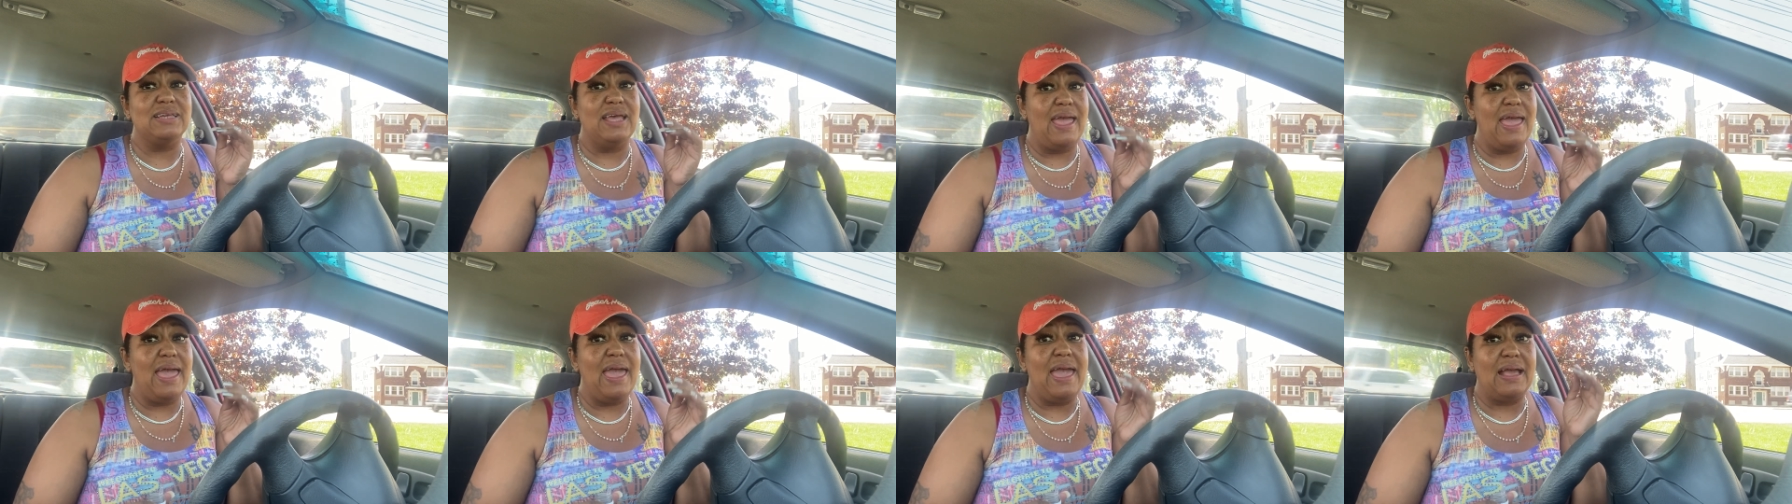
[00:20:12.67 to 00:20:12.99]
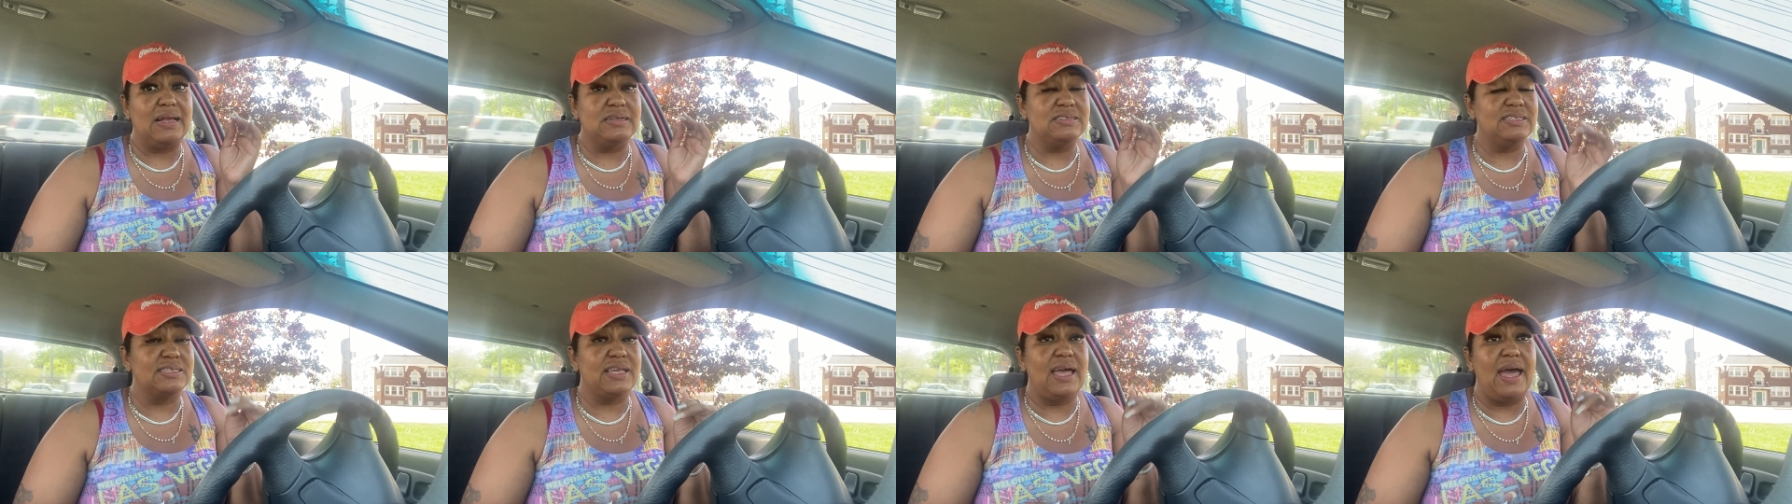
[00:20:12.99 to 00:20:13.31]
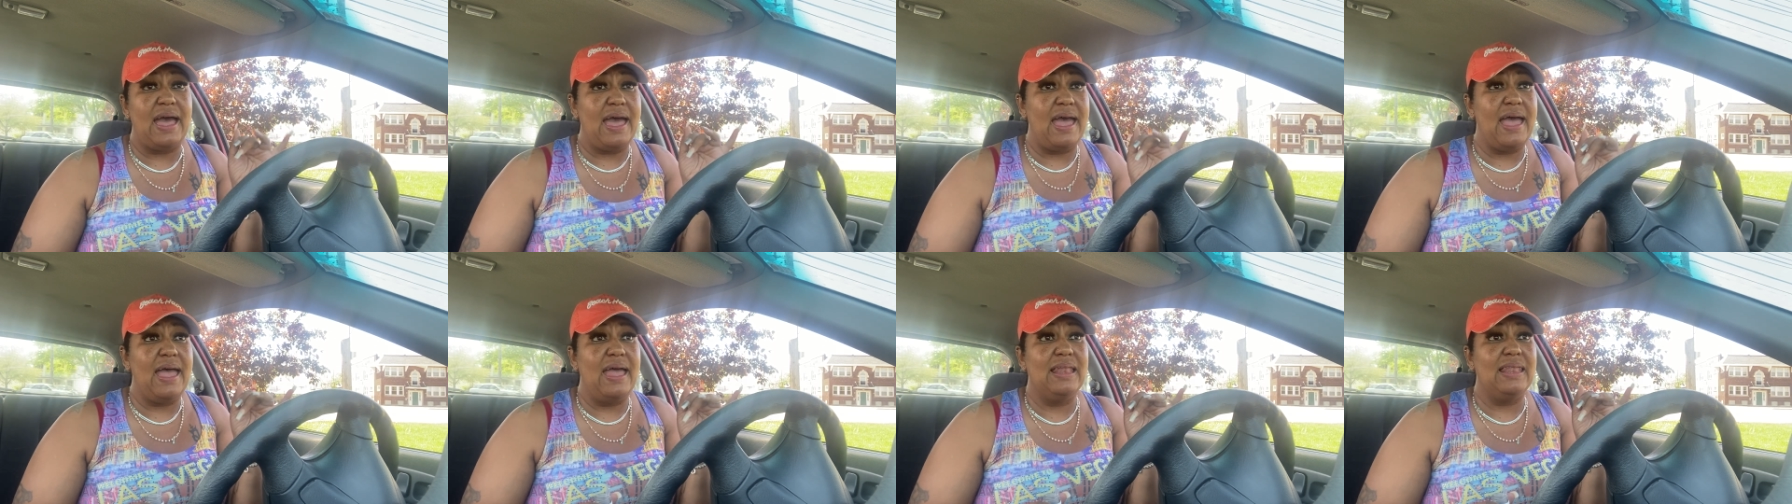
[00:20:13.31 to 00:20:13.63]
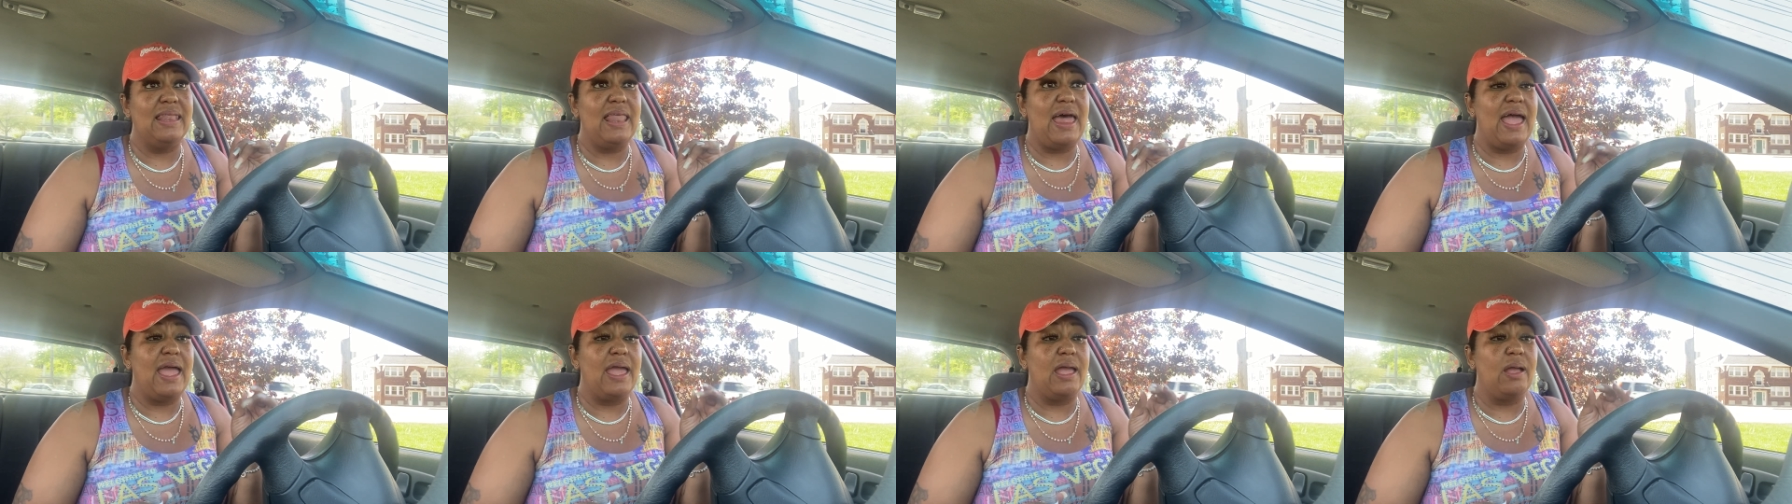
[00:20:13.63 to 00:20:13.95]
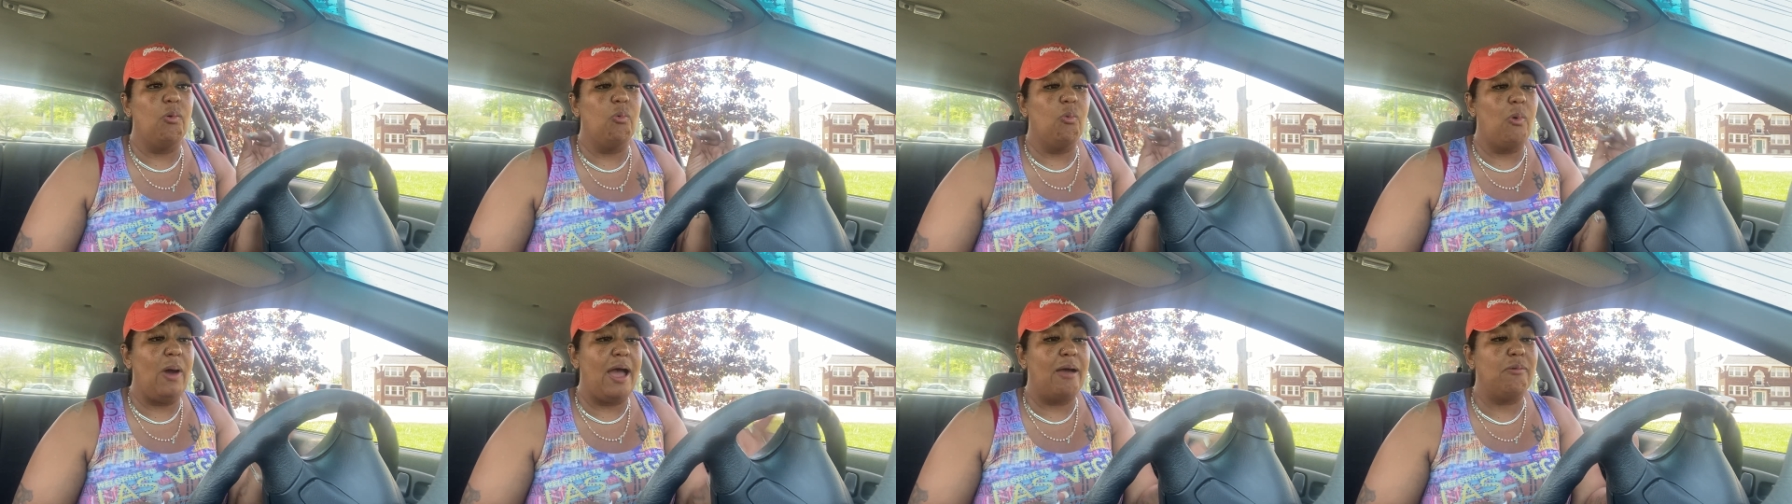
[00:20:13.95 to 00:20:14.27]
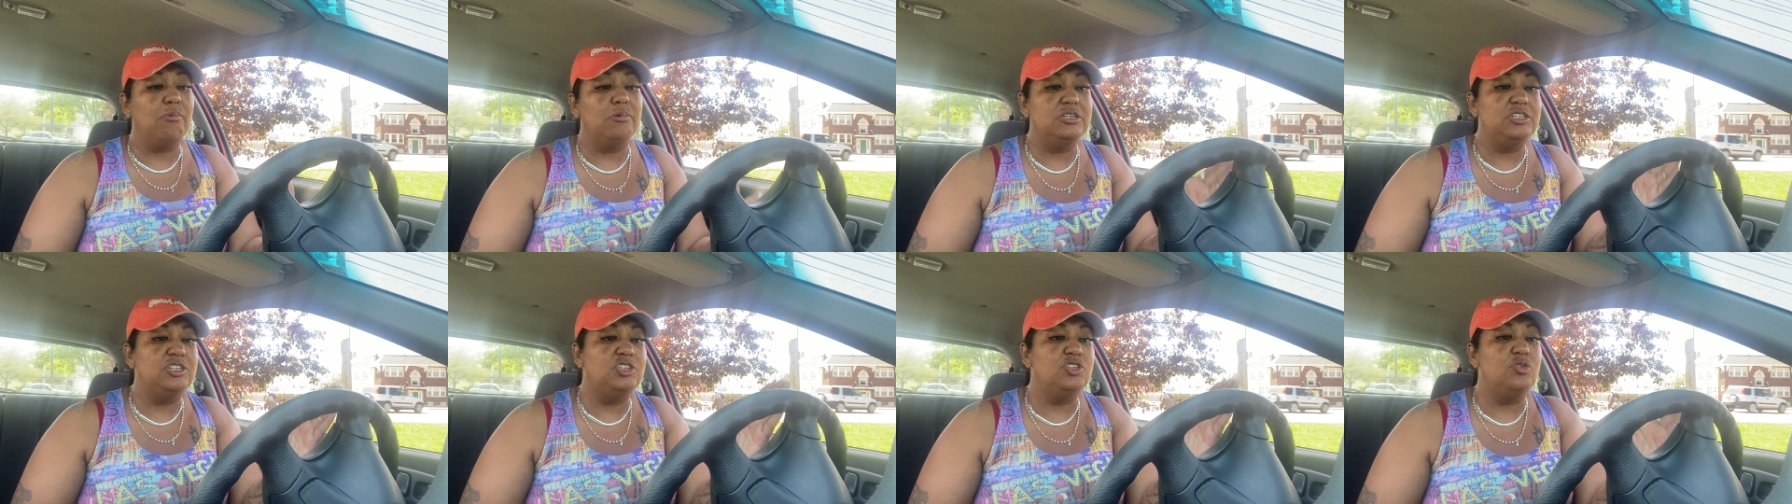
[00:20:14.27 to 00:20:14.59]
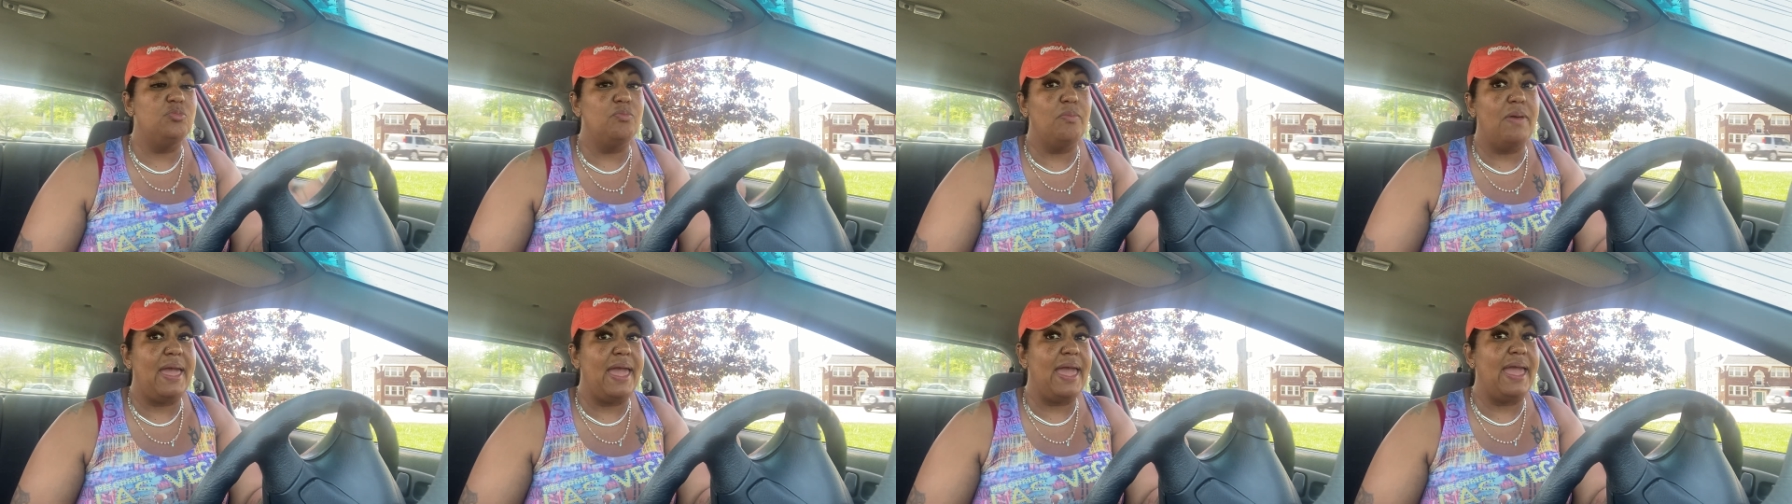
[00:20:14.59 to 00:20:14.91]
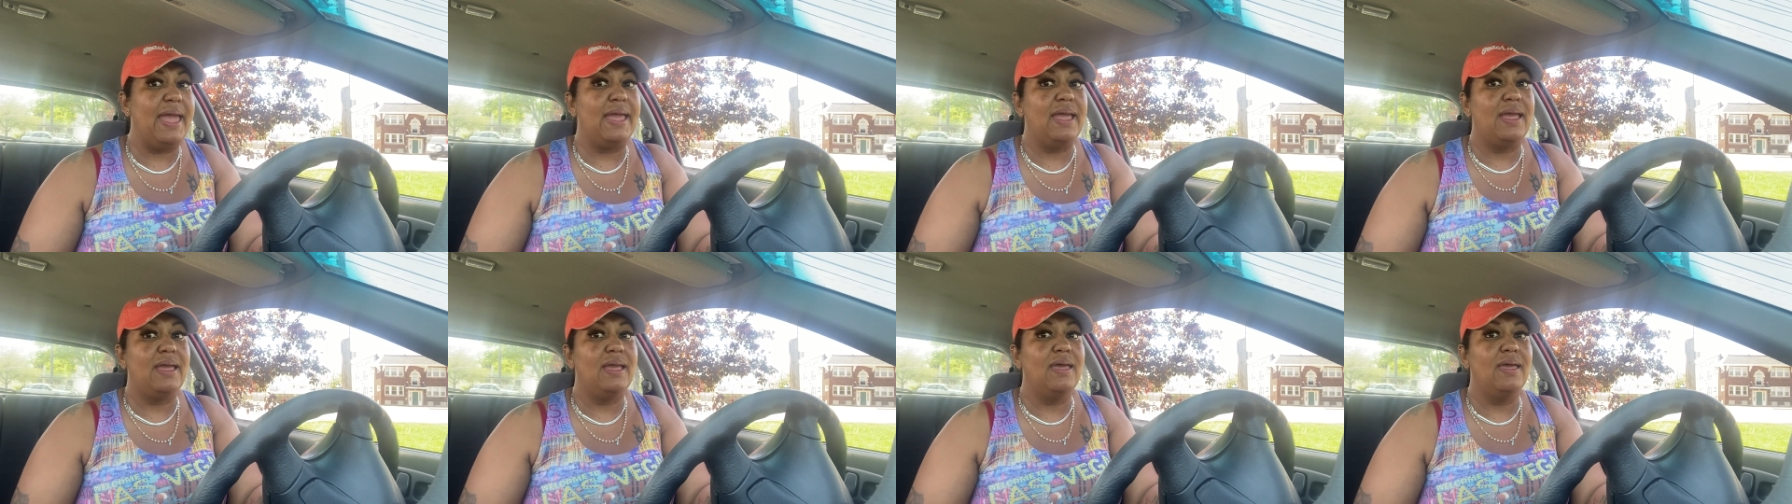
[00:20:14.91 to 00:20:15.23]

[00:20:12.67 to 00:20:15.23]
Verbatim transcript: ask God. Like, why would you make